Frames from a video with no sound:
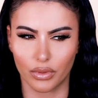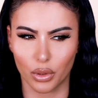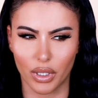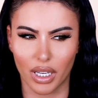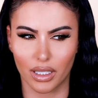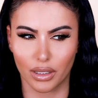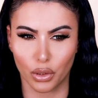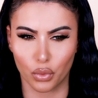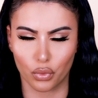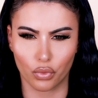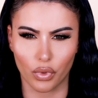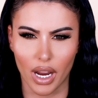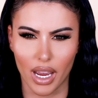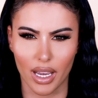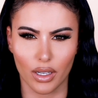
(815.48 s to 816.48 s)
you get a little
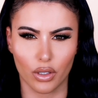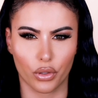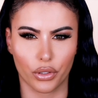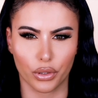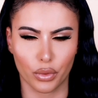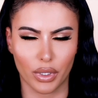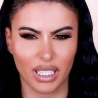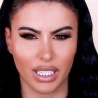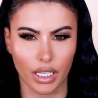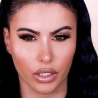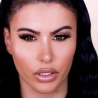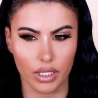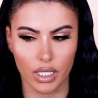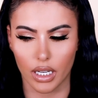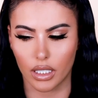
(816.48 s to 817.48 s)
red or you get
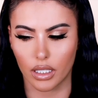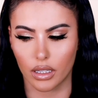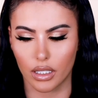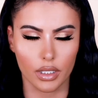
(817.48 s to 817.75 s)
irritated.